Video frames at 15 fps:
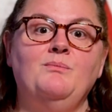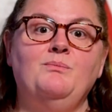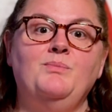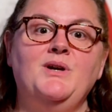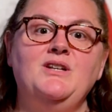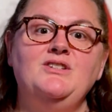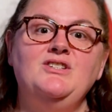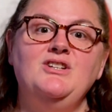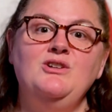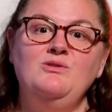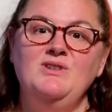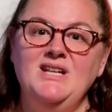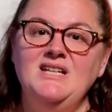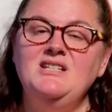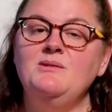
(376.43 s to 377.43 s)
but you
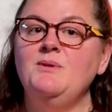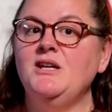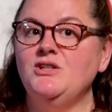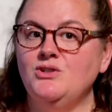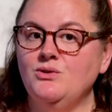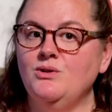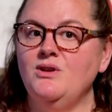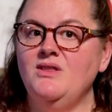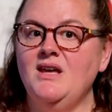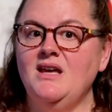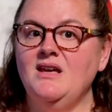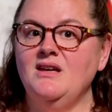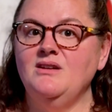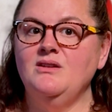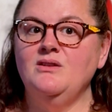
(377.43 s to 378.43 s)
need to make sure
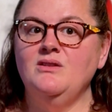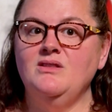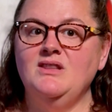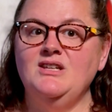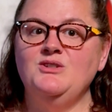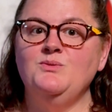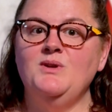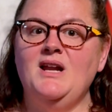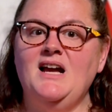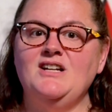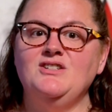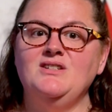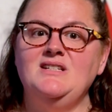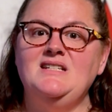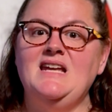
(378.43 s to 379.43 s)
that this would
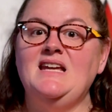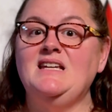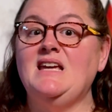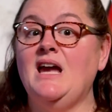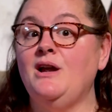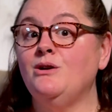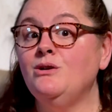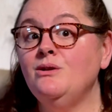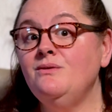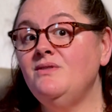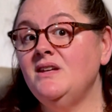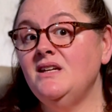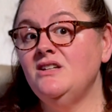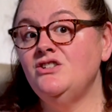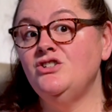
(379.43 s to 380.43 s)
actually take care of
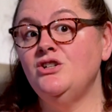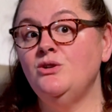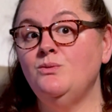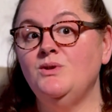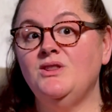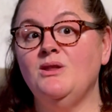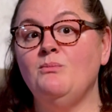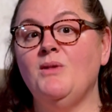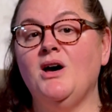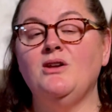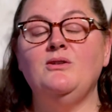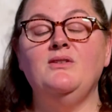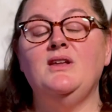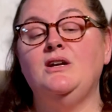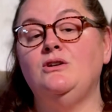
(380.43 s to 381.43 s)
the issue with the
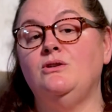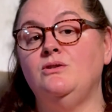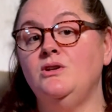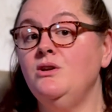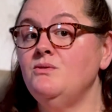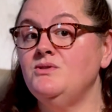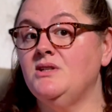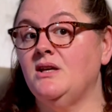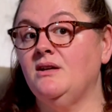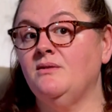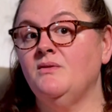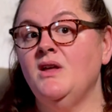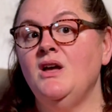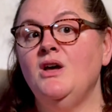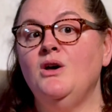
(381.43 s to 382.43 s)
model that you're using.
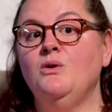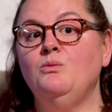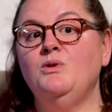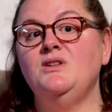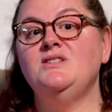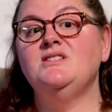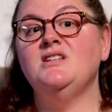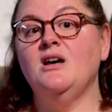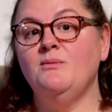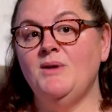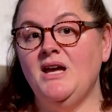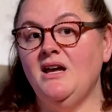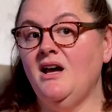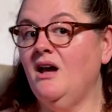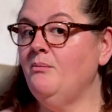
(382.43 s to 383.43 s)
With some
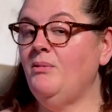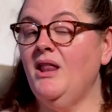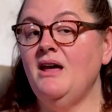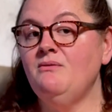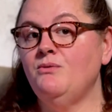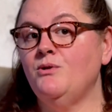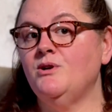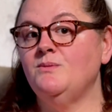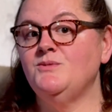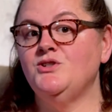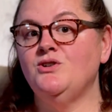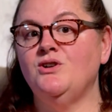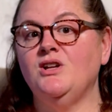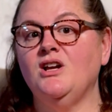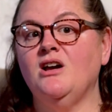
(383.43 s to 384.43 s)
AI platforms,
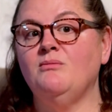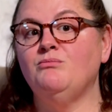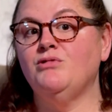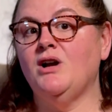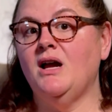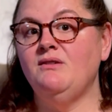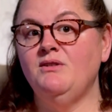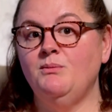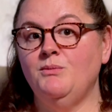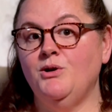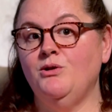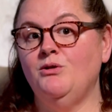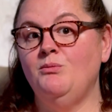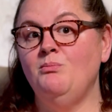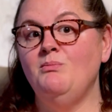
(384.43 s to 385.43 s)
turning on private
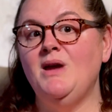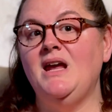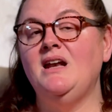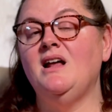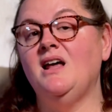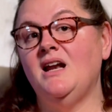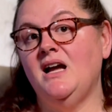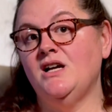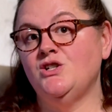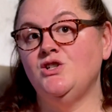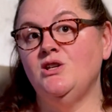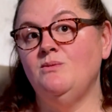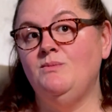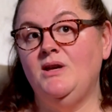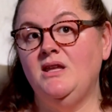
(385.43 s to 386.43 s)
mode may not
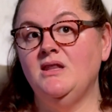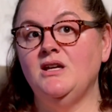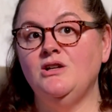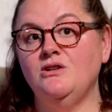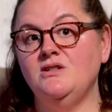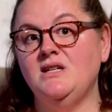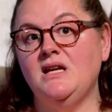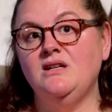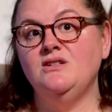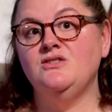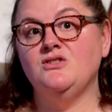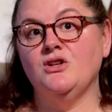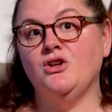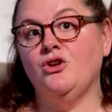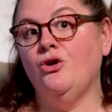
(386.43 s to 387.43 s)
actually mean that your data is
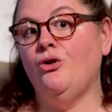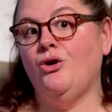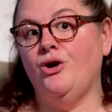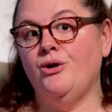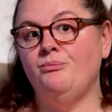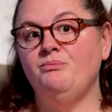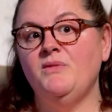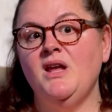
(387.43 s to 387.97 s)
secure.